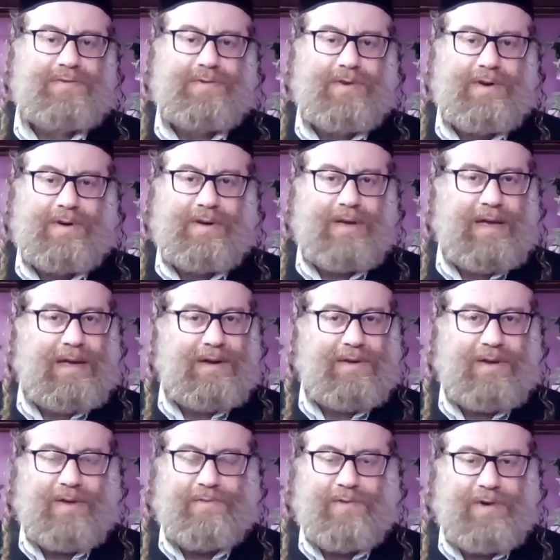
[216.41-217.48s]
For I don't
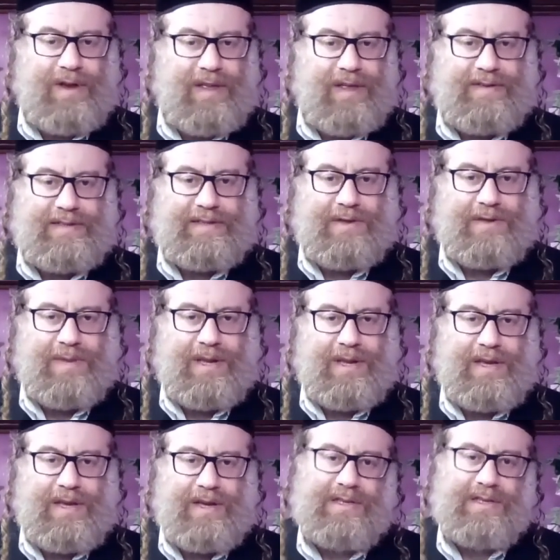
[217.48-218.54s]
know for so
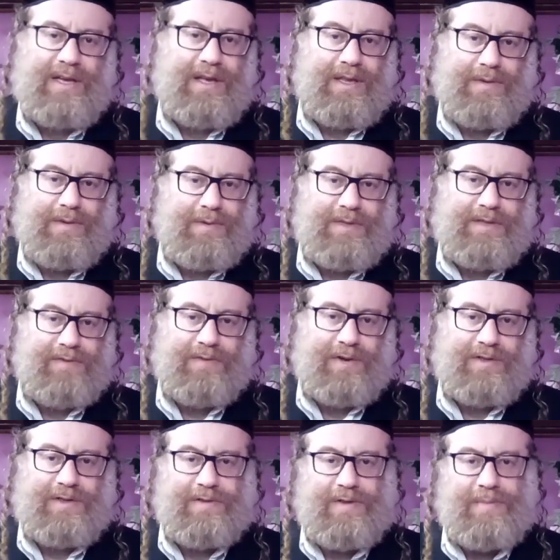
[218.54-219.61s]
many years there were
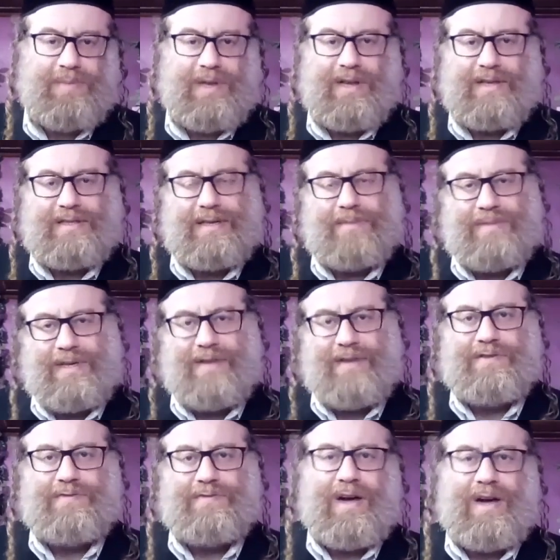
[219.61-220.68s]
difference of opinion. Some said
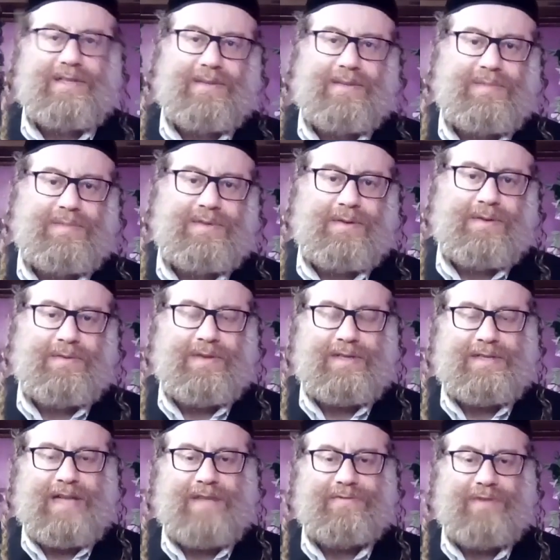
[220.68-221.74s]
it's fine, some said
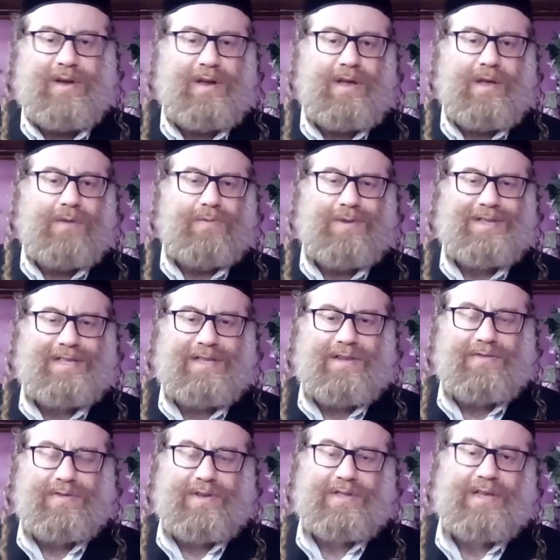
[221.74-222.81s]
it's not fine. What's the
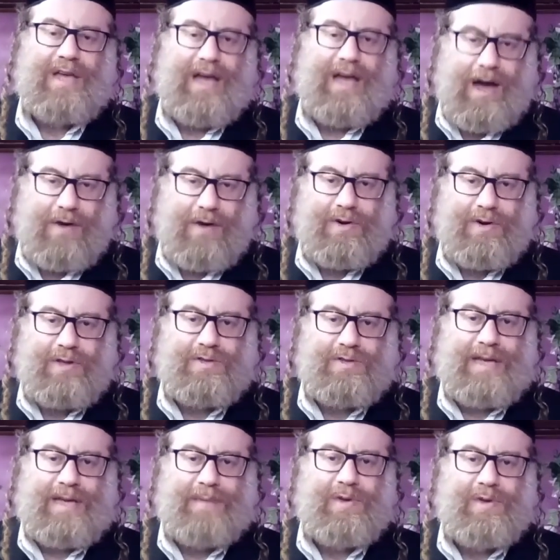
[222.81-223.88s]
difference? According to
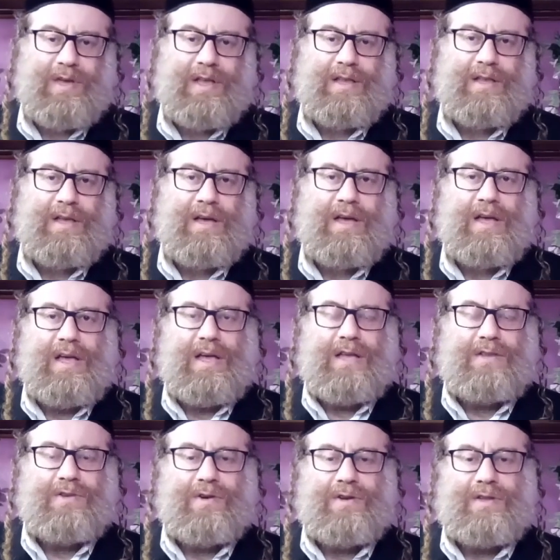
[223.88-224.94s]
some, you can uh,
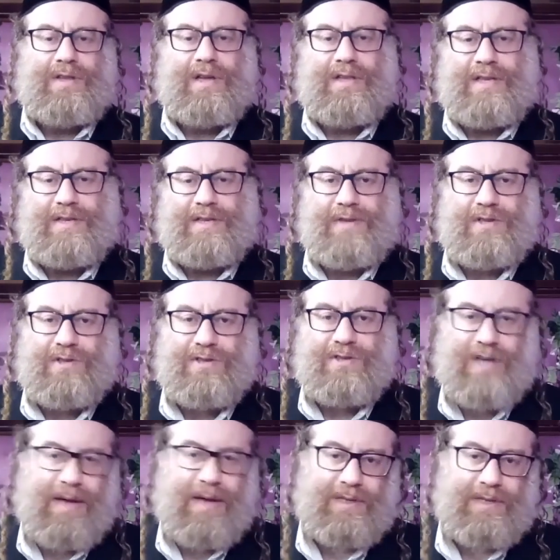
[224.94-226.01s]
turn the, the, switch on
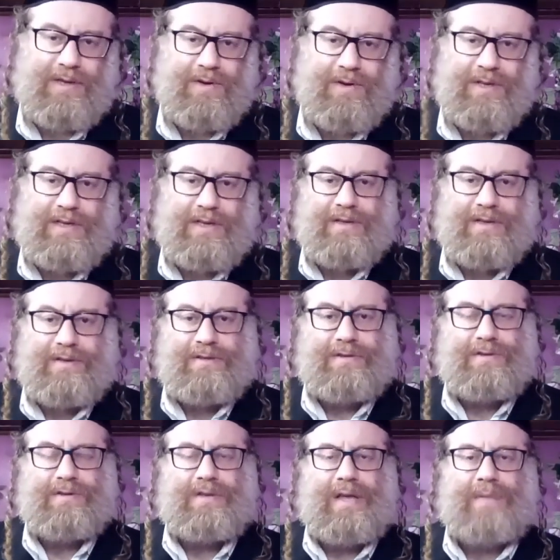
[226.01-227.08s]
Shabbos. According to,
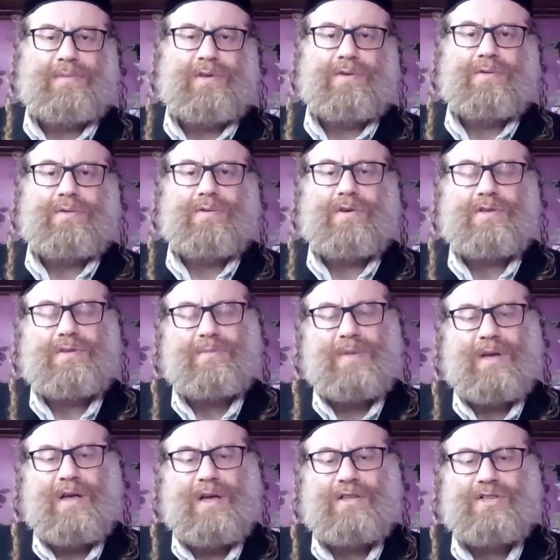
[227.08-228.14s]
to them, you're going to
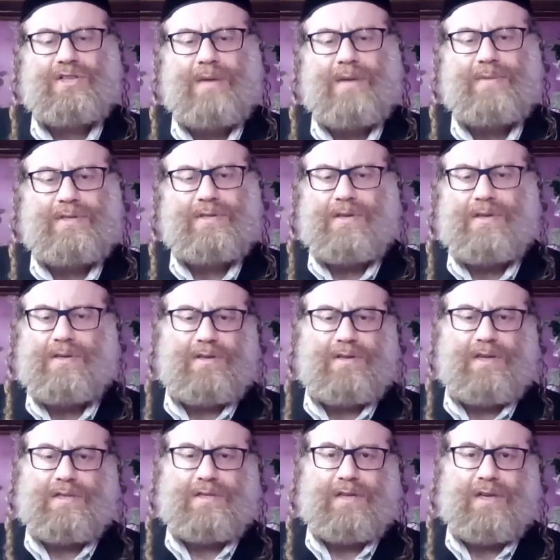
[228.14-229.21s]
Michal Shabbos.
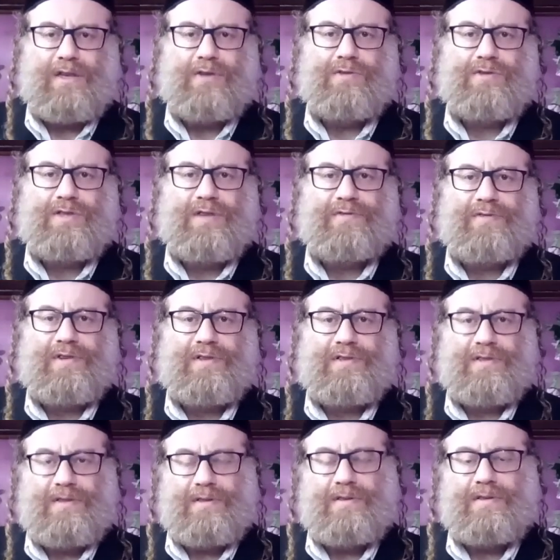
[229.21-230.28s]
So it's a huge
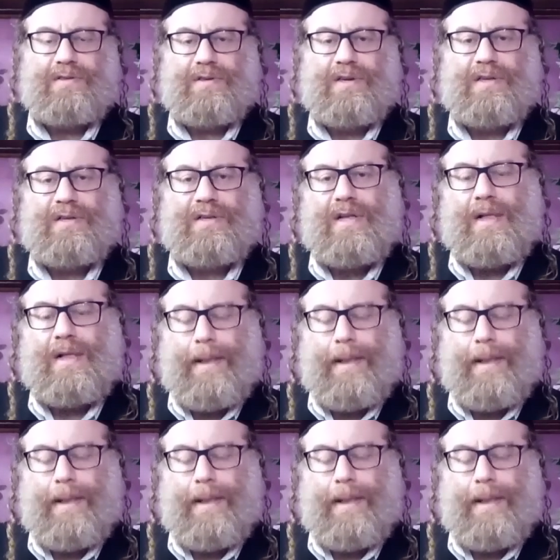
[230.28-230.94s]
difference, right?